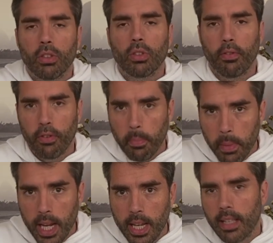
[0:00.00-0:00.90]
So for
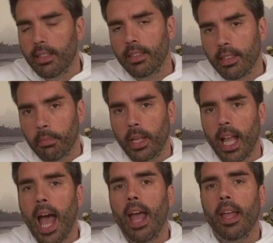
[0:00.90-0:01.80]
me, this is something
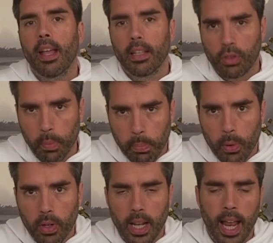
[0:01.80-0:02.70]
I
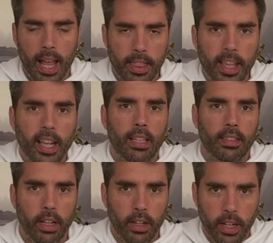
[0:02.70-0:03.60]
support, and I think it's
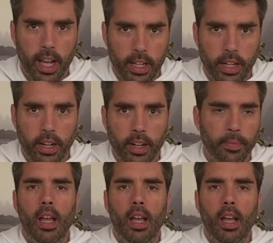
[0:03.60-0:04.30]
a good idea.